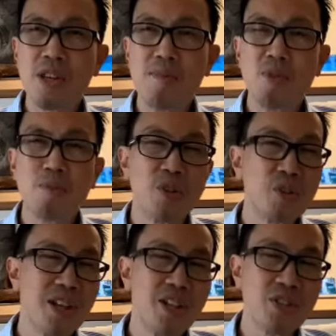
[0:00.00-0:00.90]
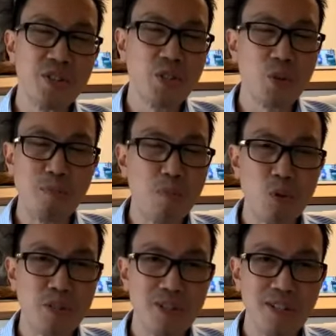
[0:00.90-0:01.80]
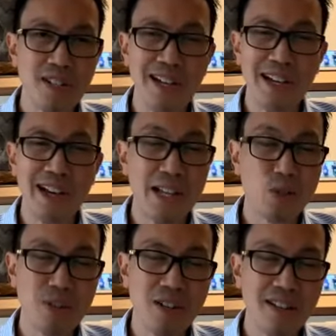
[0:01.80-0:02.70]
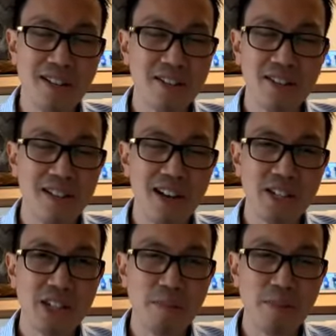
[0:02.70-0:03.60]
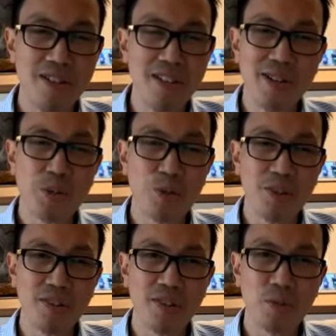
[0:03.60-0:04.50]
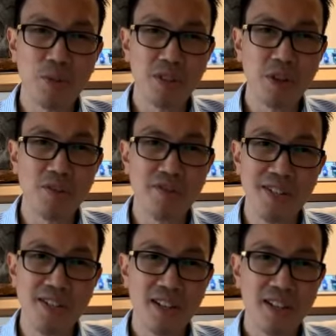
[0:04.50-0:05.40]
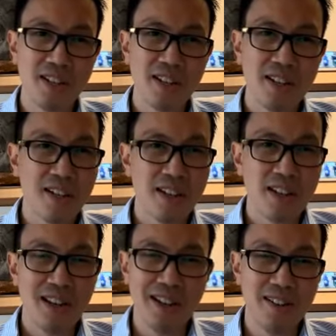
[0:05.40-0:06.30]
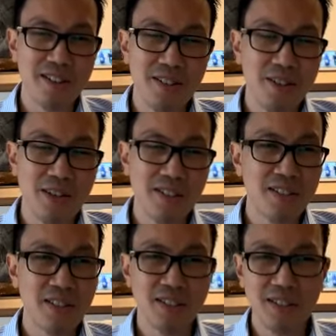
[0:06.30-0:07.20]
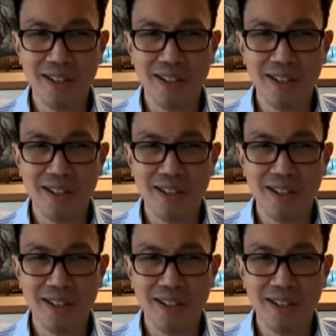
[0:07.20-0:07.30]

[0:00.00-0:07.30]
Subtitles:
immune modulation is so important, as we learned in the last couple of years with COVID. And I think